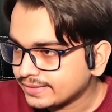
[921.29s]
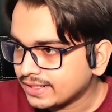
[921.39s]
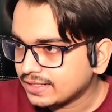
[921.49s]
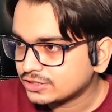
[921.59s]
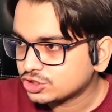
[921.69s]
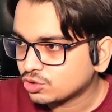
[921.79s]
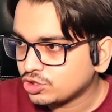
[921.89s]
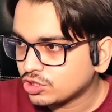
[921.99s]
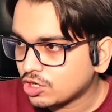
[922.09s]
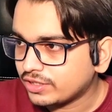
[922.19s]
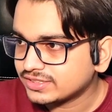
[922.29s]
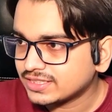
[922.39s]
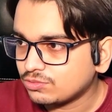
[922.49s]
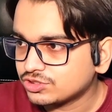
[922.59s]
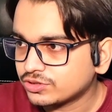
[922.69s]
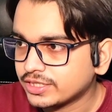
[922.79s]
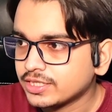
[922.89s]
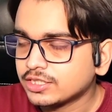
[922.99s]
then I'll show you how it sounds. Okay.